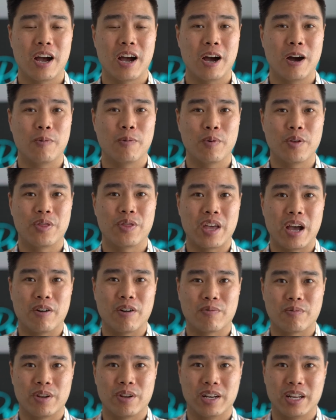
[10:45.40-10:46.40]

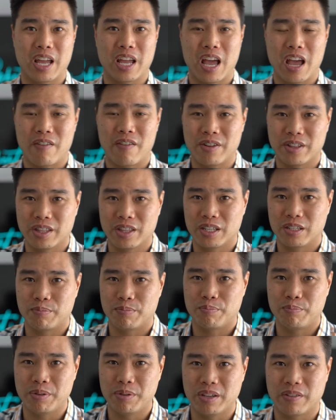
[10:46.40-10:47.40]
without really having this
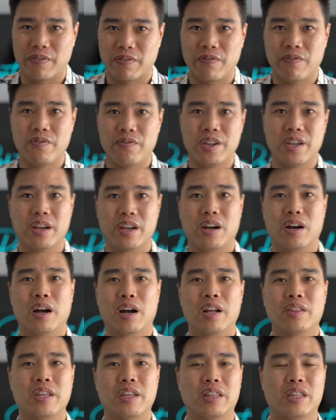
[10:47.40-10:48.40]
big fear
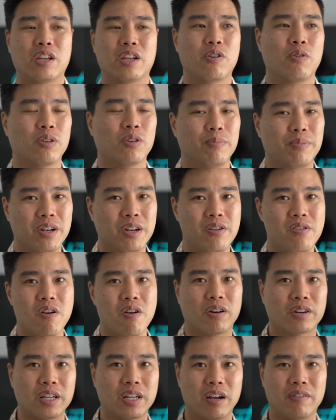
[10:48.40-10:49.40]
that they're going to be
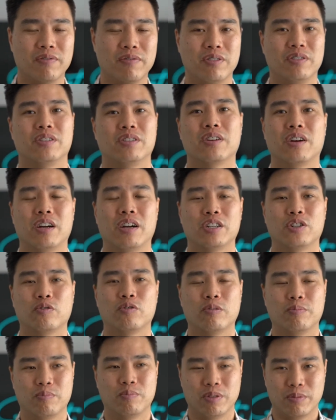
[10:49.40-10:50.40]
knocked out for the entire
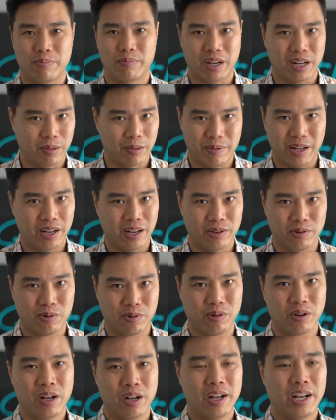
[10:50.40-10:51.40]
trip with Bali belly
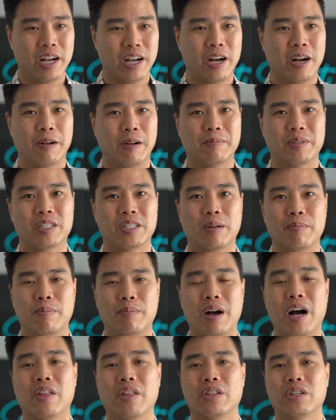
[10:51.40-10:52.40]
or some
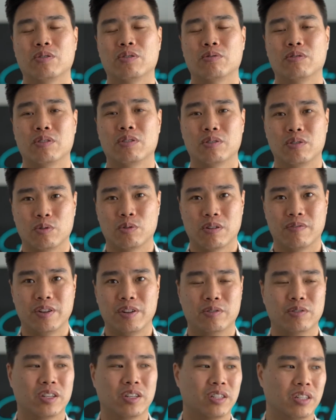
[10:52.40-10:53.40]
other sort of
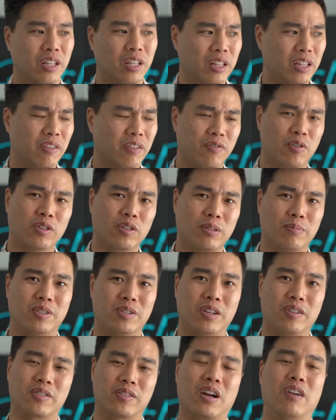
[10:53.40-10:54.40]
illness, and that they've got
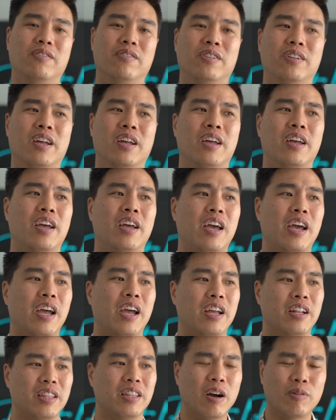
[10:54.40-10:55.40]
themselves covered.
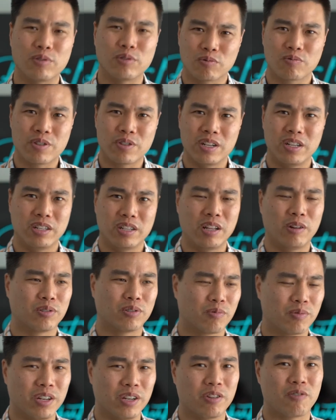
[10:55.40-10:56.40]
And that was a
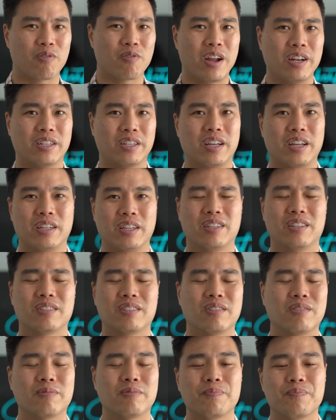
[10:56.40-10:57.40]
really great day.
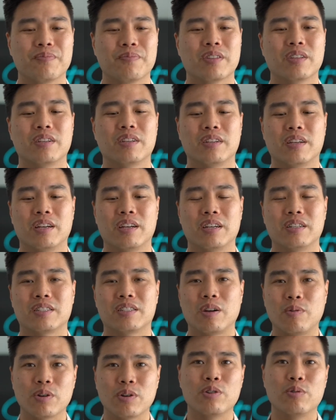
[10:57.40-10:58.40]
So
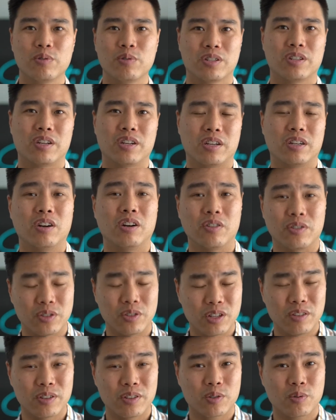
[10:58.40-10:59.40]
someone who was on the
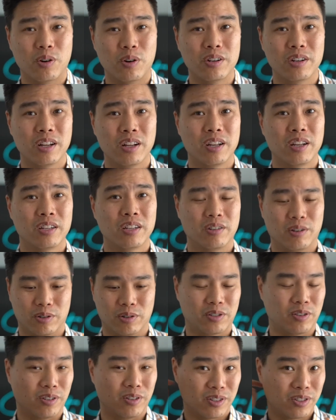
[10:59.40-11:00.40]
service squad, or
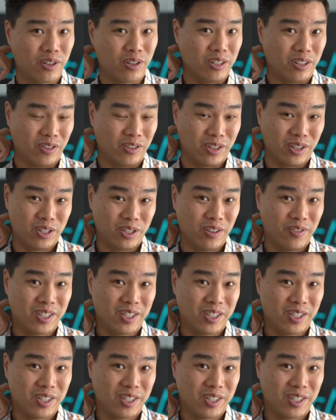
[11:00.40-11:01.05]
on the service